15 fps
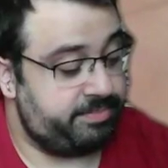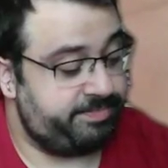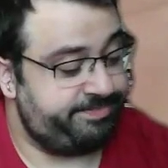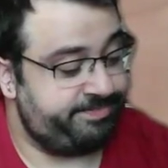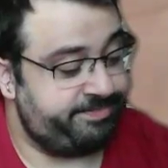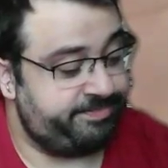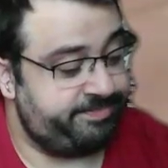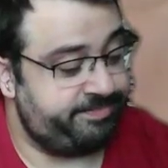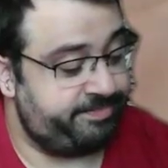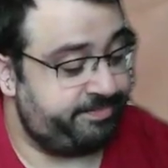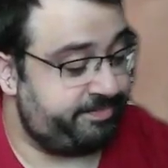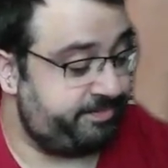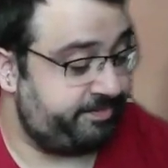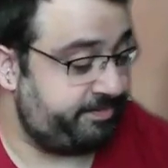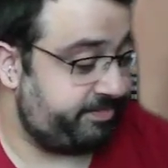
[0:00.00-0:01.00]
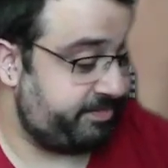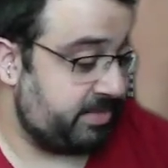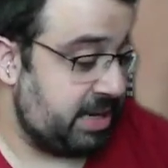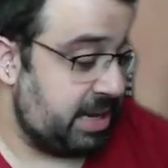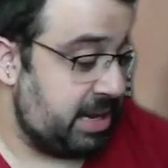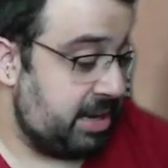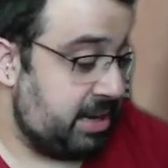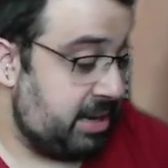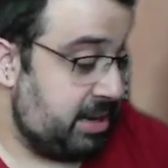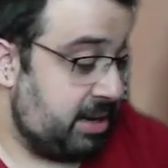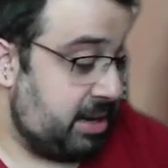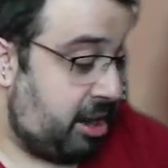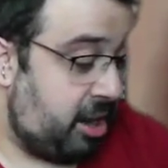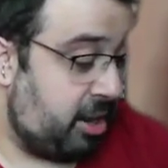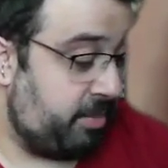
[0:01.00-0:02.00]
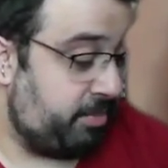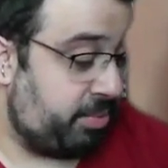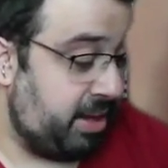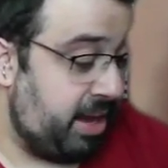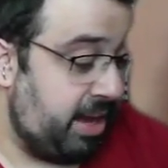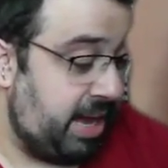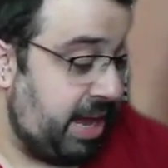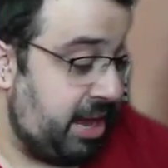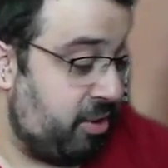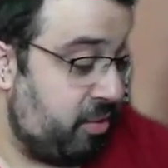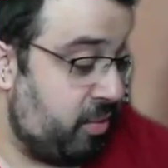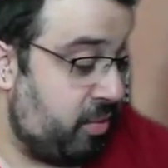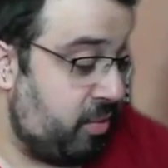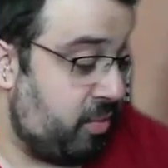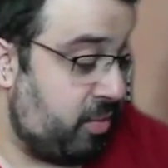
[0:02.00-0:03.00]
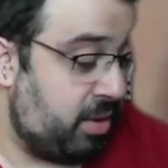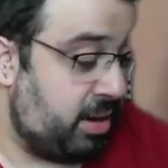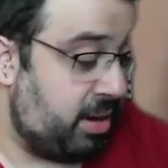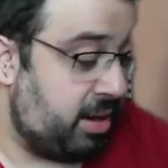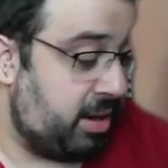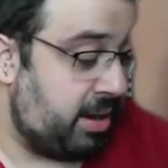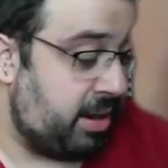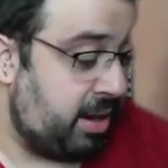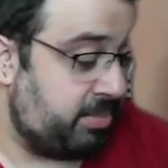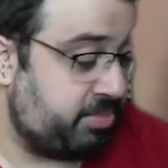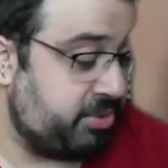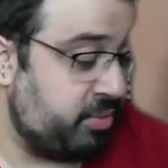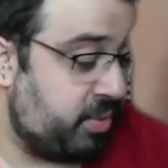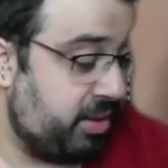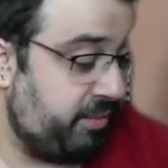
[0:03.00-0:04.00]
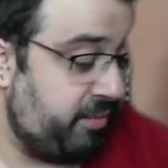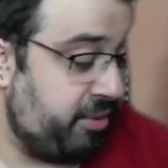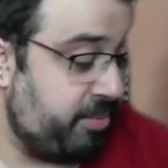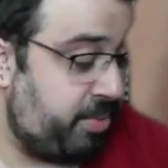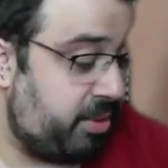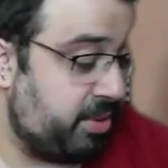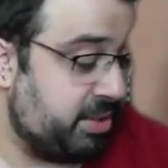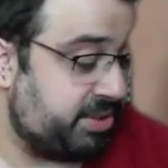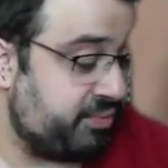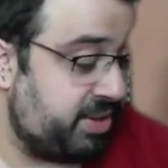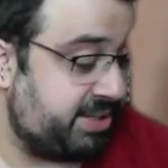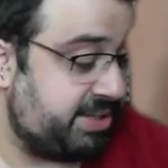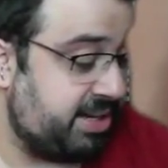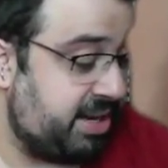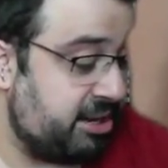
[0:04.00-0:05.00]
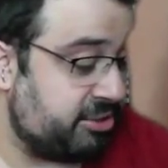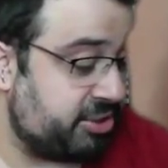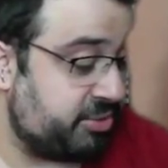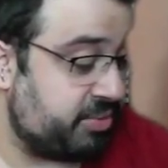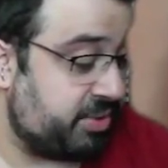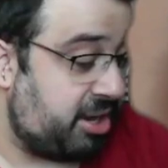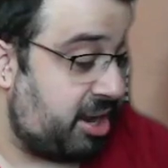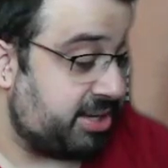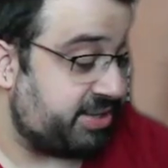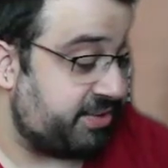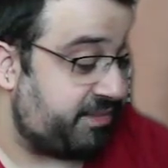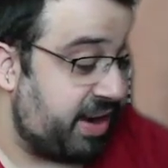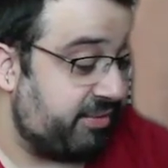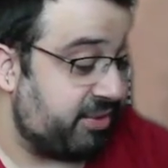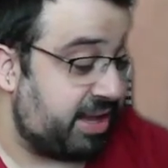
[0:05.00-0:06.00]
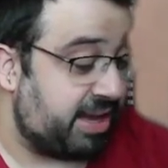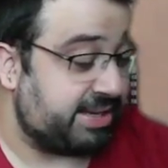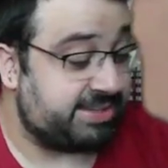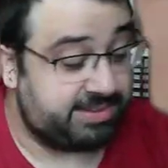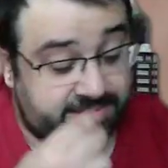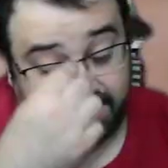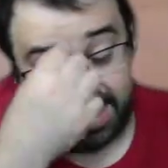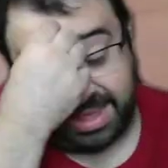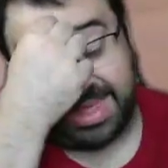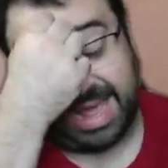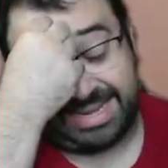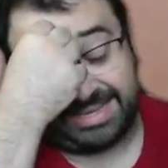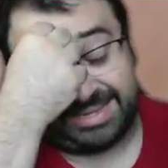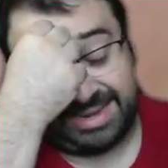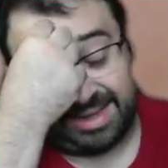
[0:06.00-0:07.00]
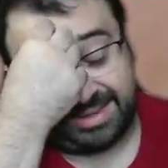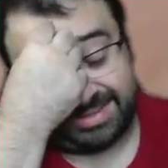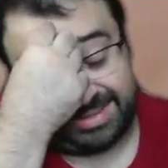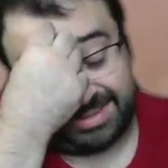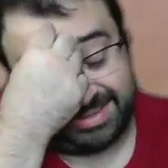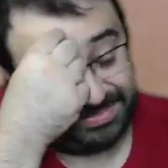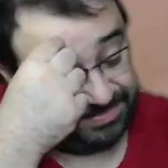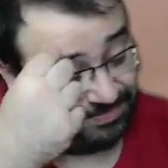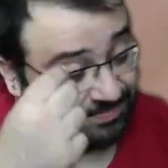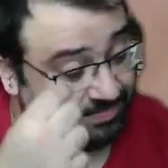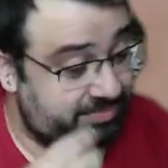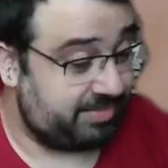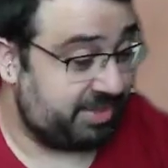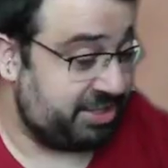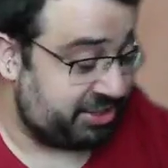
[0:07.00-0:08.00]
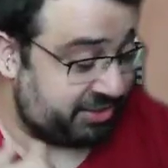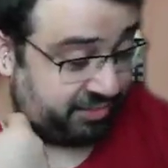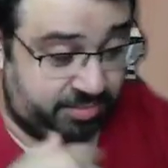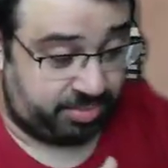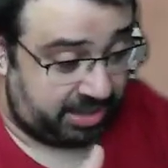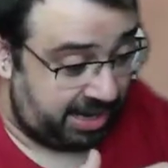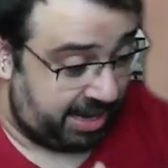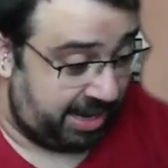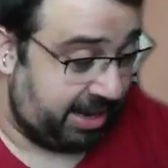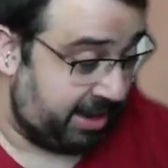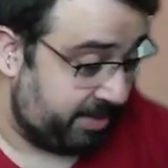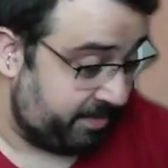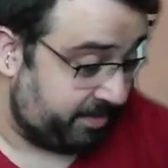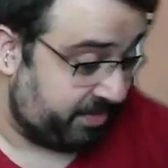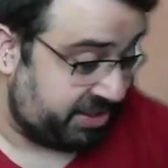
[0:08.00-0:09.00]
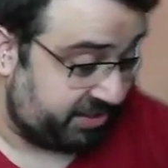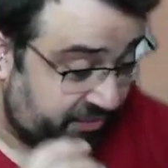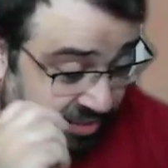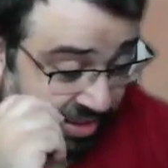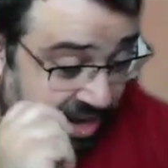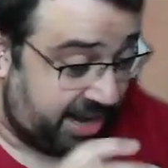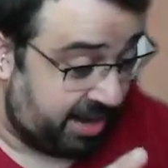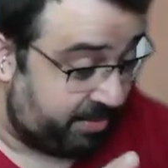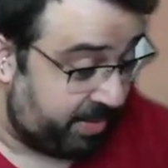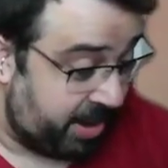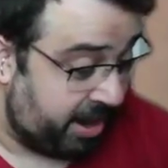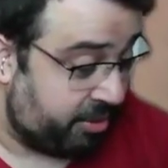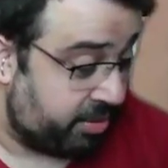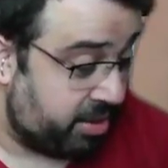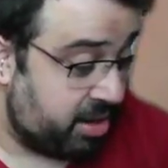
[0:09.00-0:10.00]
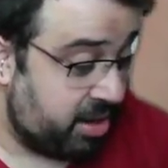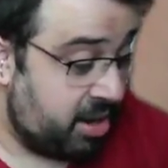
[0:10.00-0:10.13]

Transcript: On play, KO up to 1 of your opponent's rested characters with a cost of 5 or less. Okay, that's nuts. Just for playing him. Just for getting him out.